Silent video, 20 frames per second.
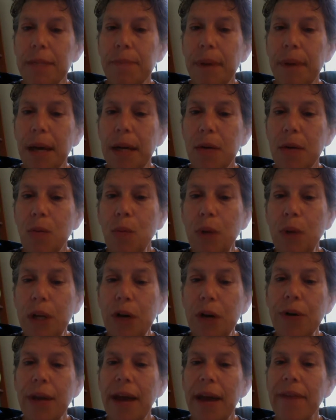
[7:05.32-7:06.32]
but we
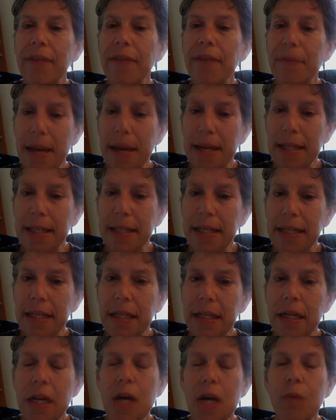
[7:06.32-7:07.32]
don't have the
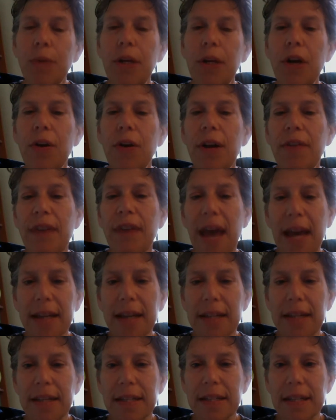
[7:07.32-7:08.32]
medicine, we don't have
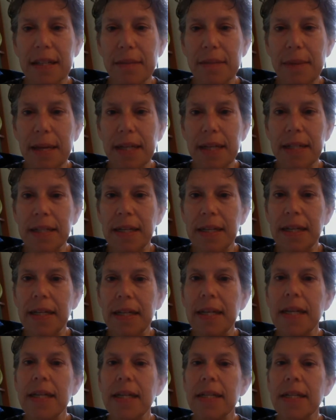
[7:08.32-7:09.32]
access to the medicine
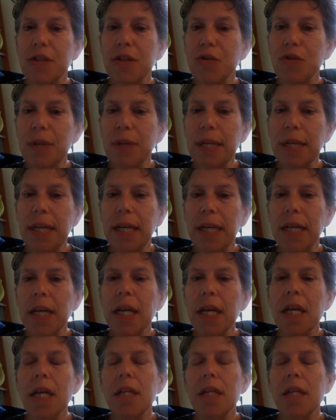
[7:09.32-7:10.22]
to treat it.